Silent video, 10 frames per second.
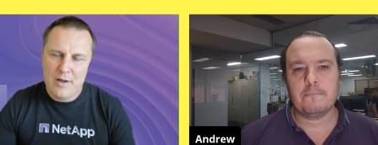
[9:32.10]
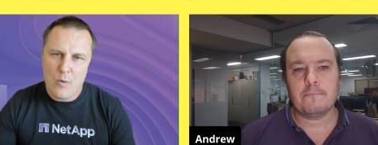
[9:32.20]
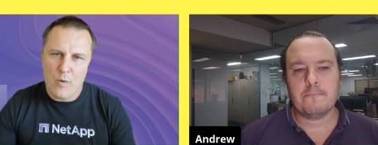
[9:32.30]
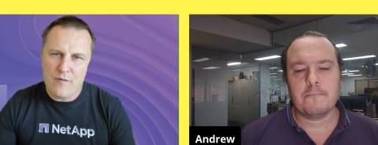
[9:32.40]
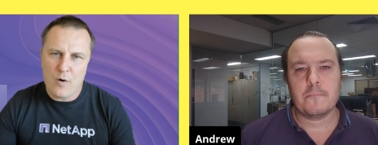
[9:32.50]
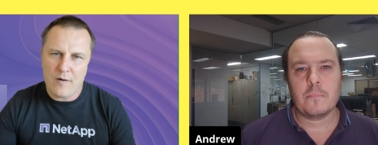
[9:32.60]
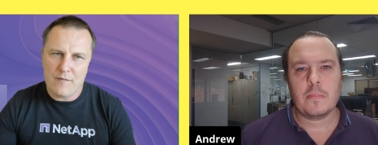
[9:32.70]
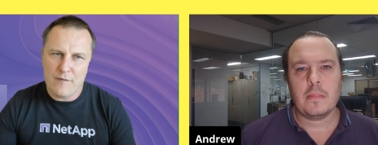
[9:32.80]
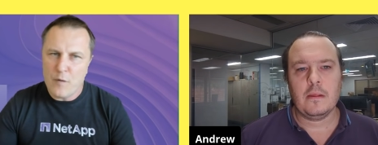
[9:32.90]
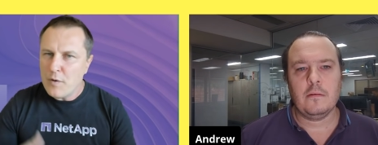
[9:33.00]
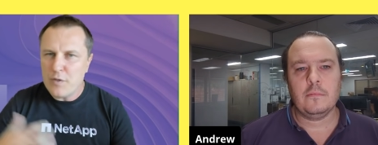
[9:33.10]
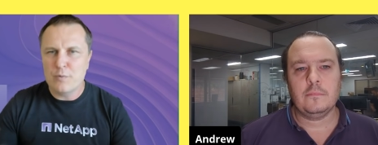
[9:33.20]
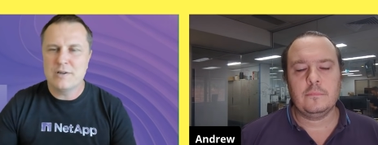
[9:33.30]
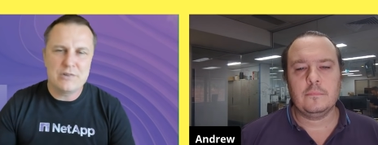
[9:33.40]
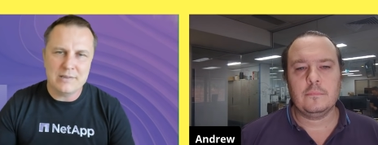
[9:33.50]
Speaker 1: we've got further
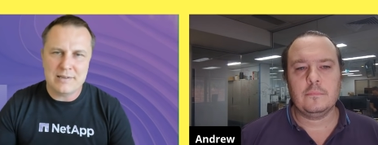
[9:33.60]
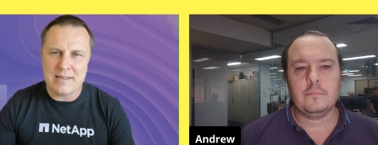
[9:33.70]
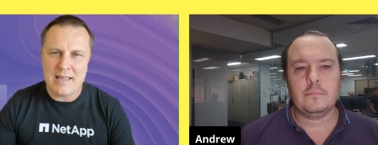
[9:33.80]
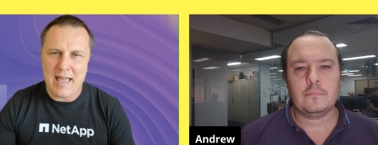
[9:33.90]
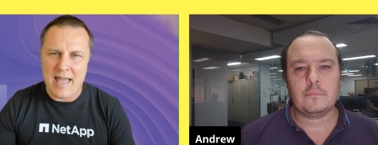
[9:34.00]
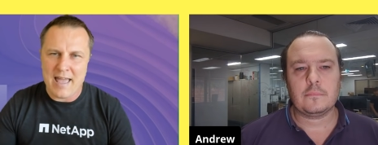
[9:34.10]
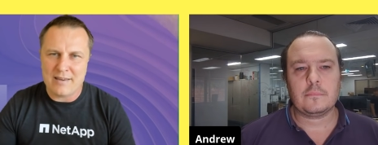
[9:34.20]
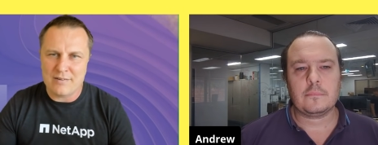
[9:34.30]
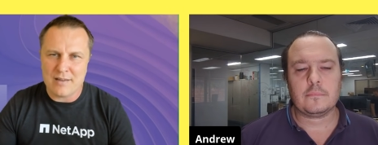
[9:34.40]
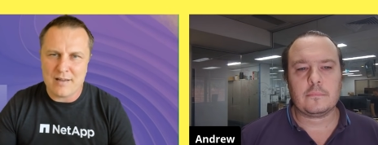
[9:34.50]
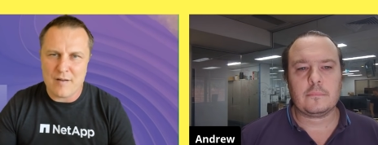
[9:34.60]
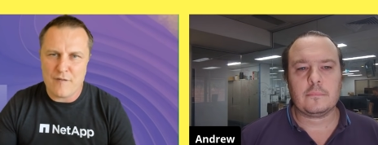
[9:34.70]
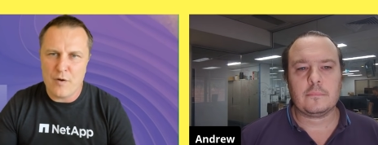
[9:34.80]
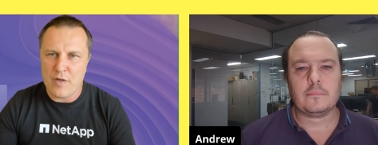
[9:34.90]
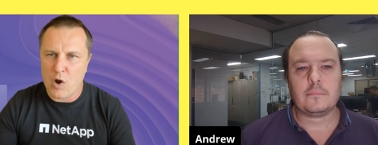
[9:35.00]
agility and uh,
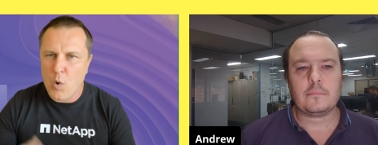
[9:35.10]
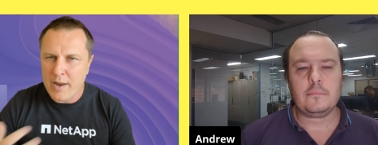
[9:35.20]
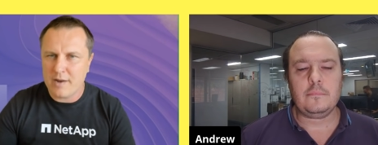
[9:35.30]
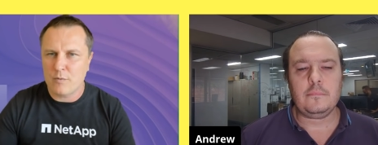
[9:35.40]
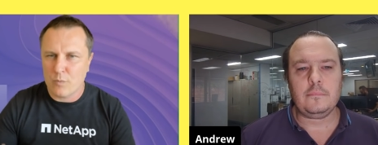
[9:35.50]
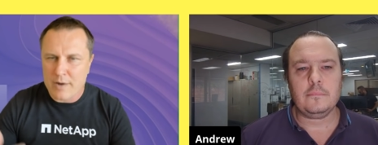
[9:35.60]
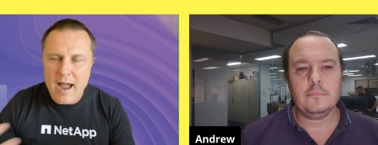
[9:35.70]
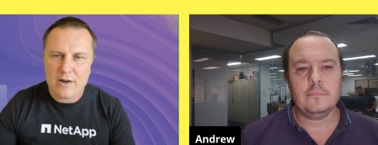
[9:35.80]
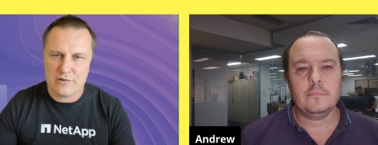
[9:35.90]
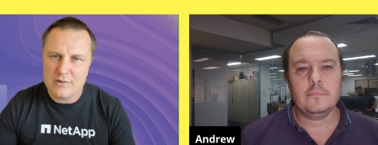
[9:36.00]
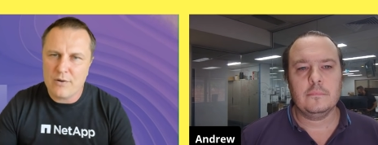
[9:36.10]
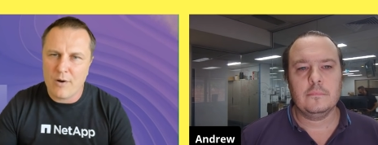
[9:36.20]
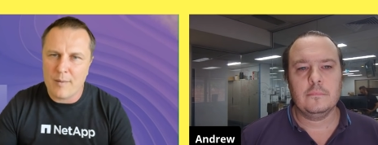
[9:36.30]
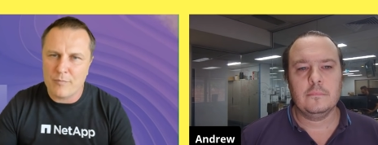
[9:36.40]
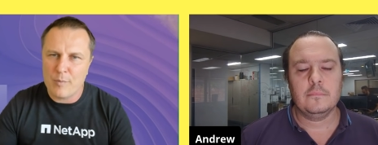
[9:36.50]
further quick reaction
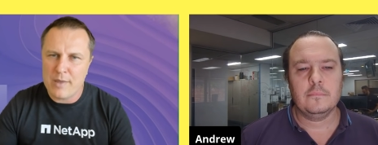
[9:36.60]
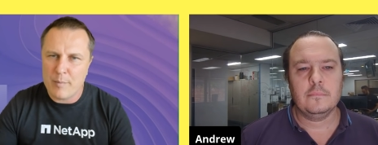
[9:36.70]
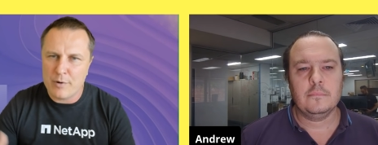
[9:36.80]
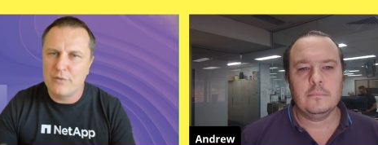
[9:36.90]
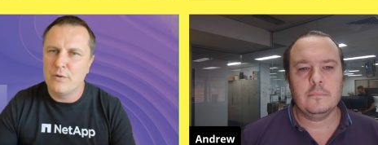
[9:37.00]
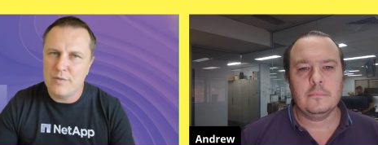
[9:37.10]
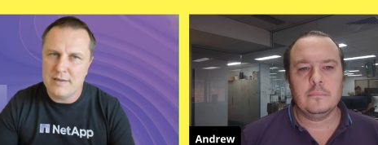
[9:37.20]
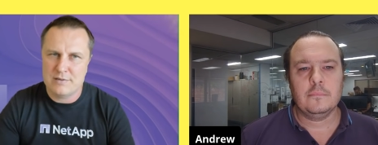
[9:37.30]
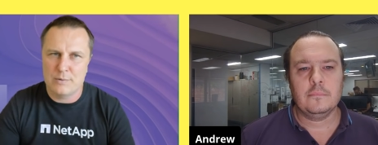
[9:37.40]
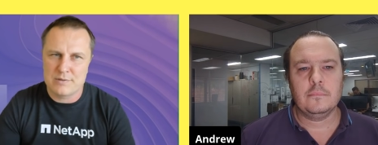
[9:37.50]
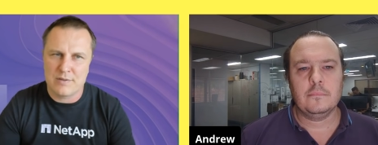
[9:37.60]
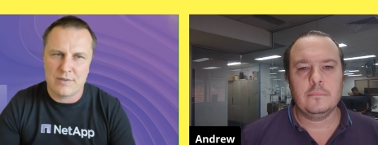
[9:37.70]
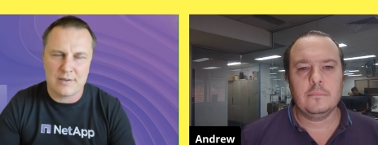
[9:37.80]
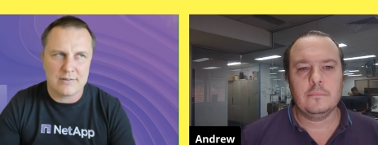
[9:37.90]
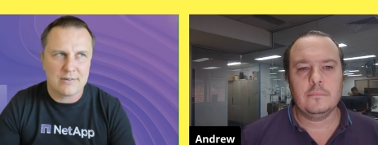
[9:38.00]
time to be able to do these sorts of
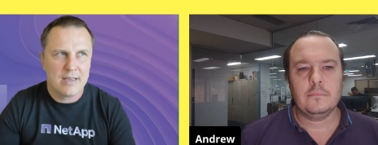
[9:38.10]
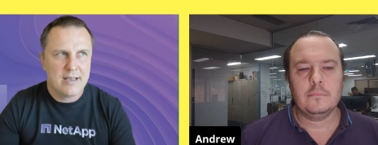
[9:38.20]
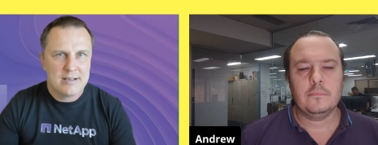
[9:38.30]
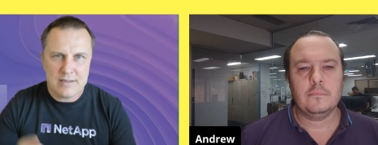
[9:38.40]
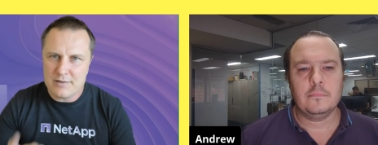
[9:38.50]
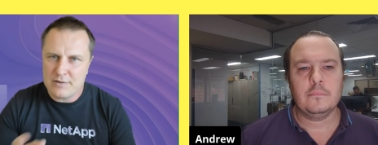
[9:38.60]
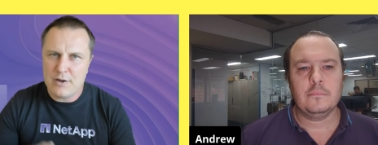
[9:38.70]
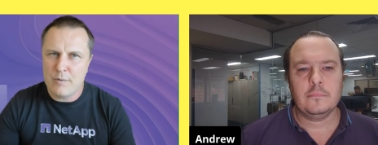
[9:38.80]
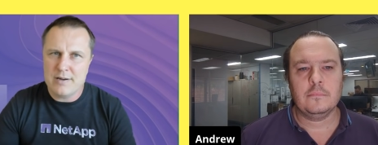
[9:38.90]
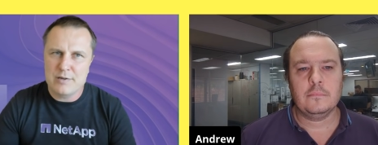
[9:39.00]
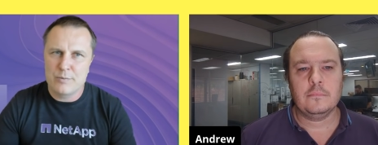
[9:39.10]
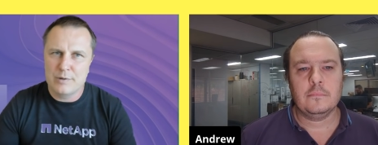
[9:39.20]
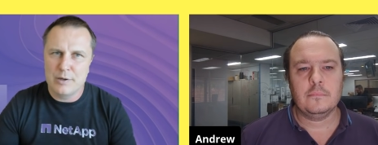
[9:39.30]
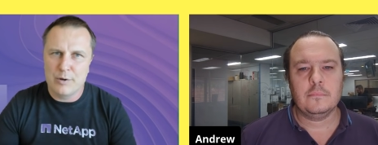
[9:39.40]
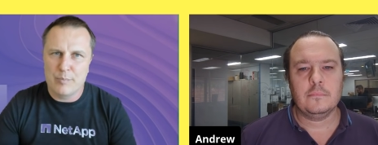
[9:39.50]
things. So, so you raise a really
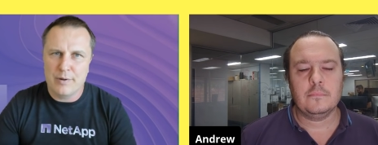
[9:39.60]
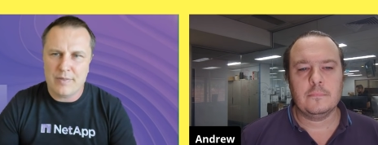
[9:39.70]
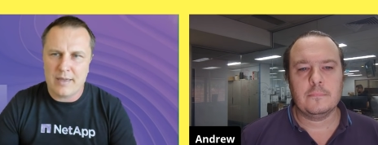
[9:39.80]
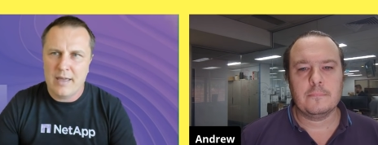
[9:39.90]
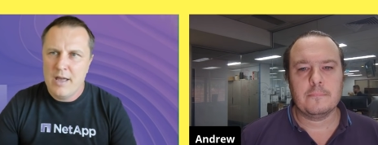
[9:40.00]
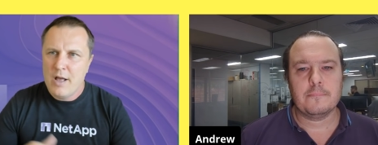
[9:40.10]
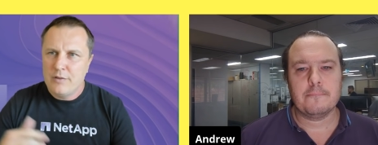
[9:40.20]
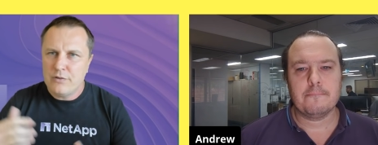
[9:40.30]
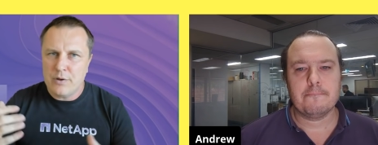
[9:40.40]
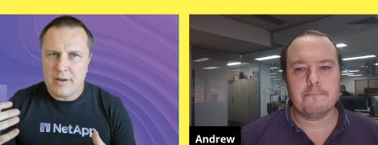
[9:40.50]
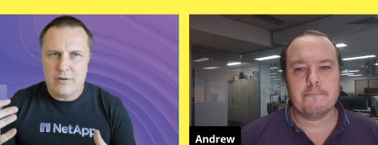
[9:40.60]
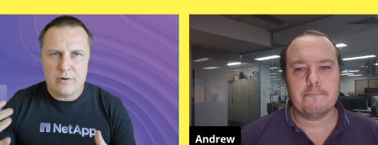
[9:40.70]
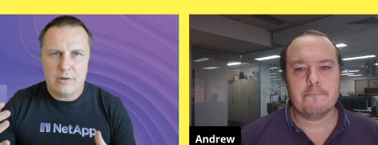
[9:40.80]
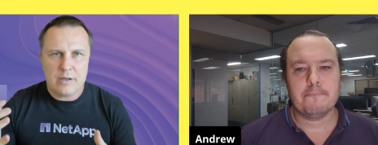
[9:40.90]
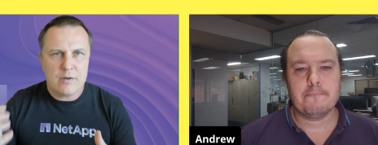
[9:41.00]
good point there. So, Andrew,
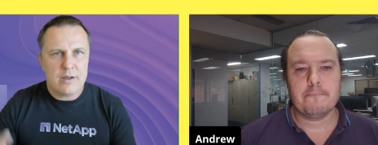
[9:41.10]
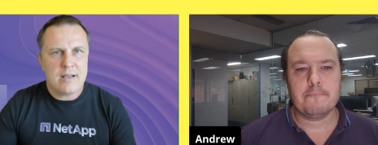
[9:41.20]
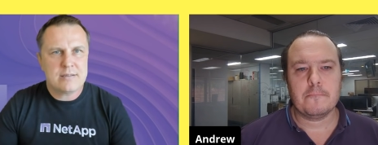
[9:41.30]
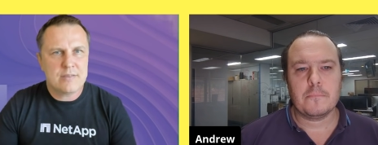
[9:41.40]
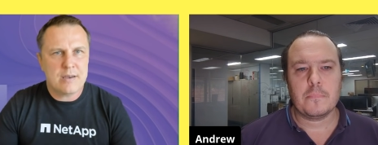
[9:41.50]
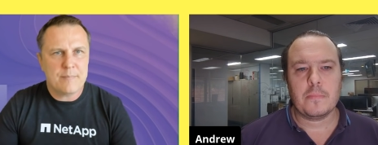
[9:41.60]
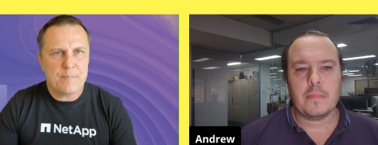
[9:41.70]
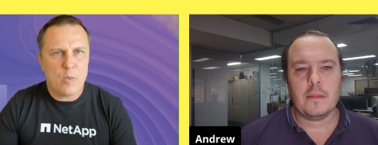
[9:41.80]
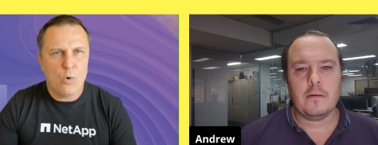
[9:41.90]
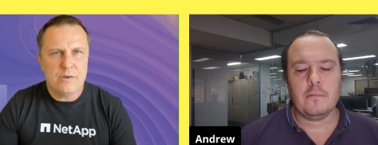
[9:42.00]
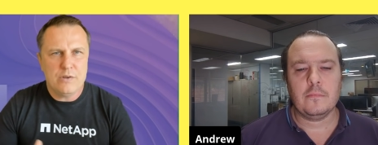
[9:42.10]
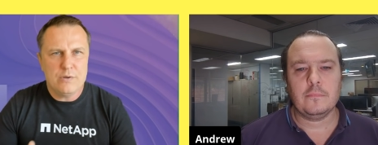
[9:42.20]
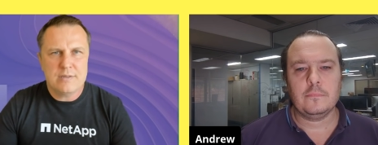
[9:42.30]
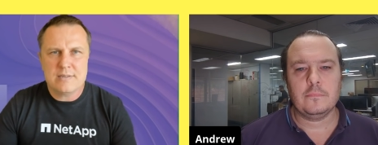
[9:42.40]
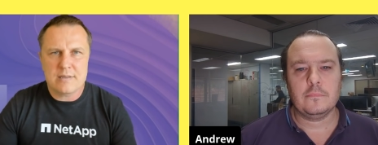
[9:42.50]
look, can I ask then, what do you
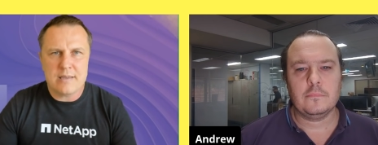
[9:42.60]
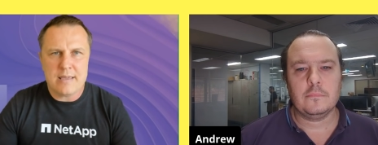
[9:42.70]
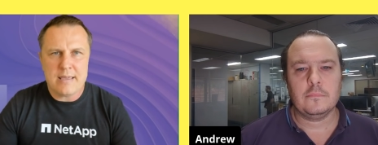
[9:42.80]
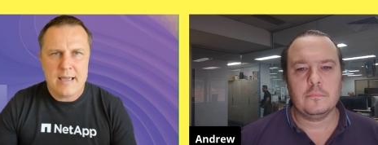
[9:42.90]
see